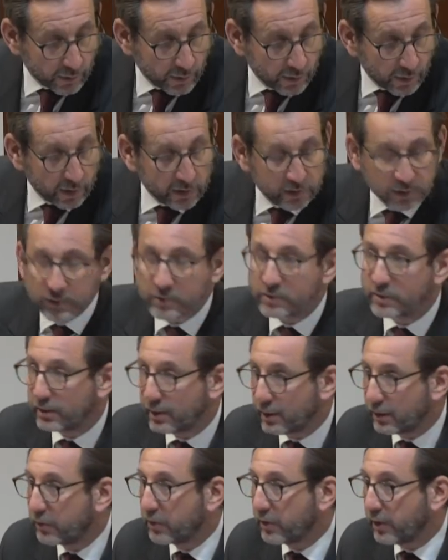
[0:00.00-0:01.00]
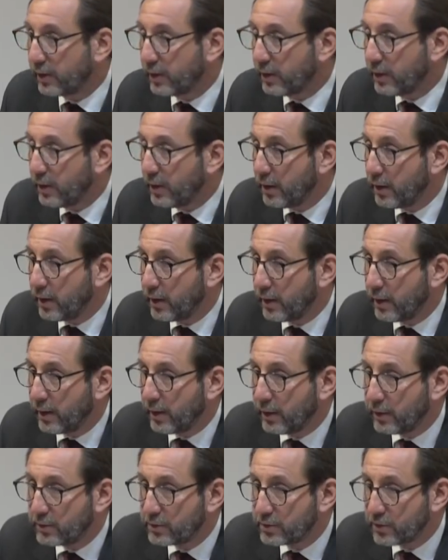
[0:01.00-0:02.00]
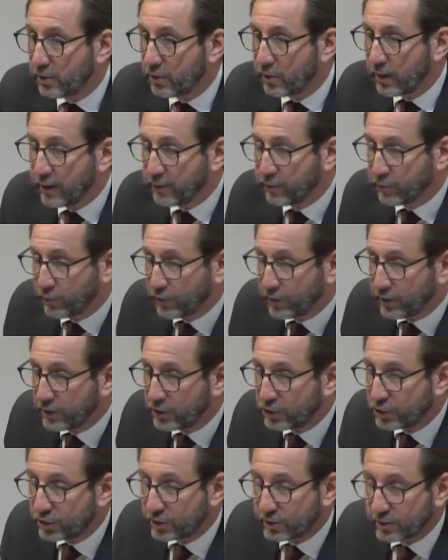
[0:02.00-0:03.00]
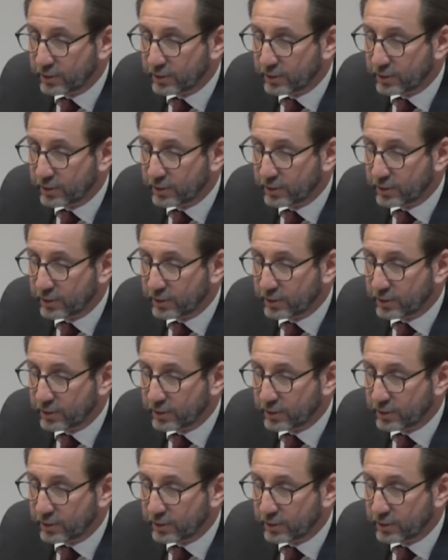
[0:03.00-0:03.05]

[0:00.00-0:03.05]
Yes, I see. Okay. And on average,